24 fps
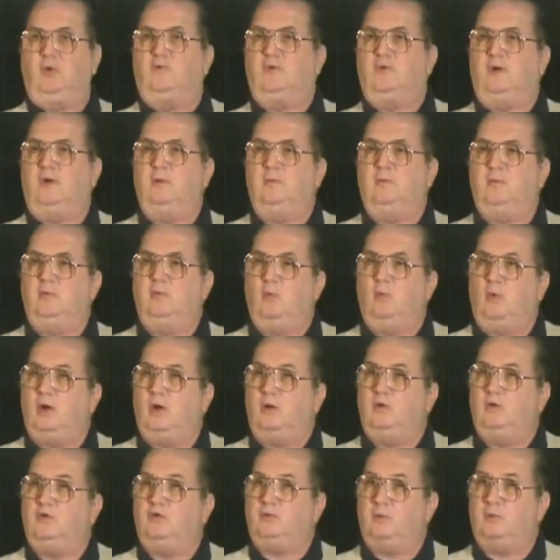ruled from
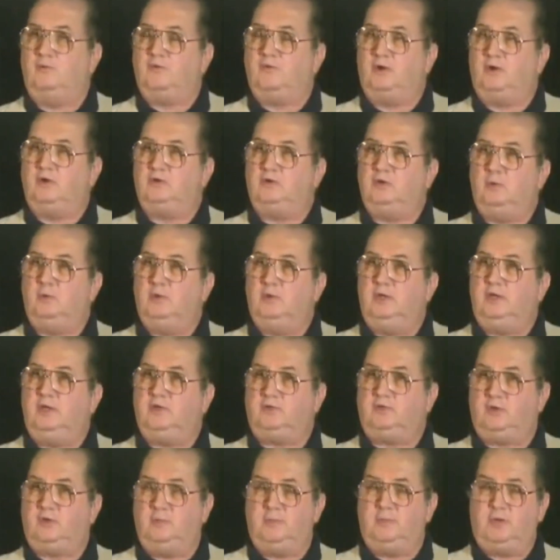what was referred to in
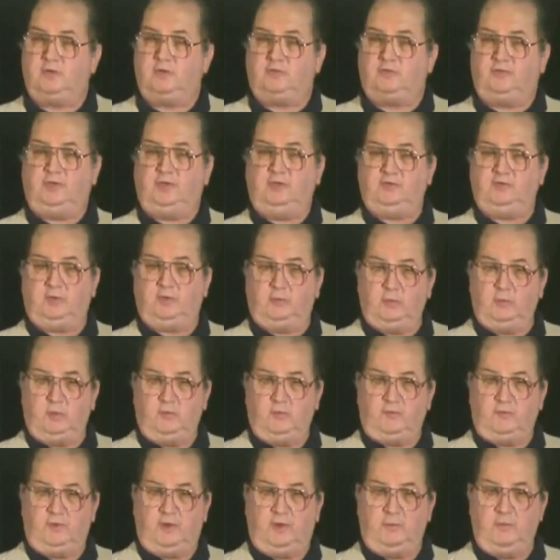history books, Caesar
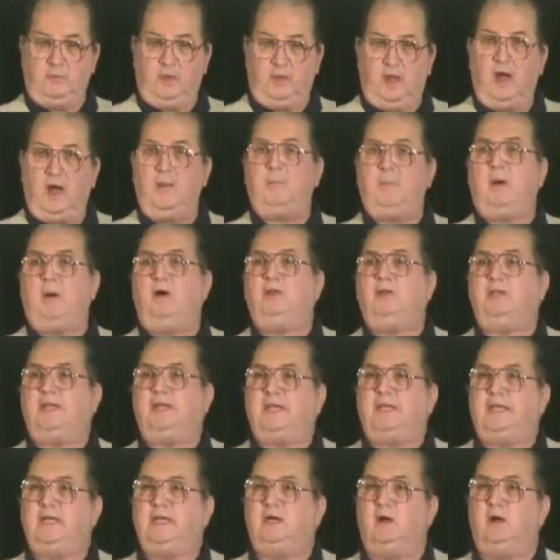ruled from up on
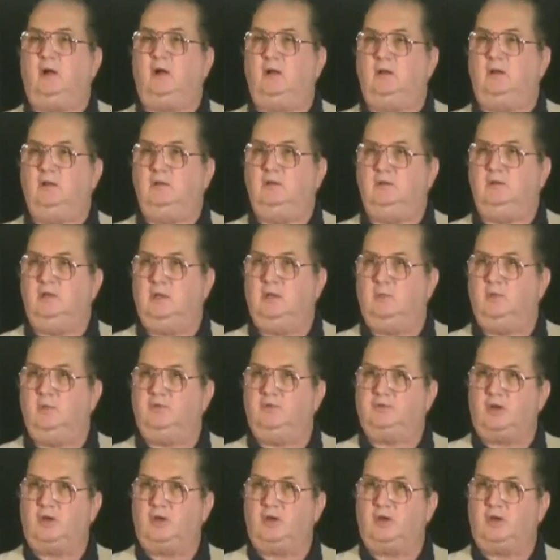the hill. It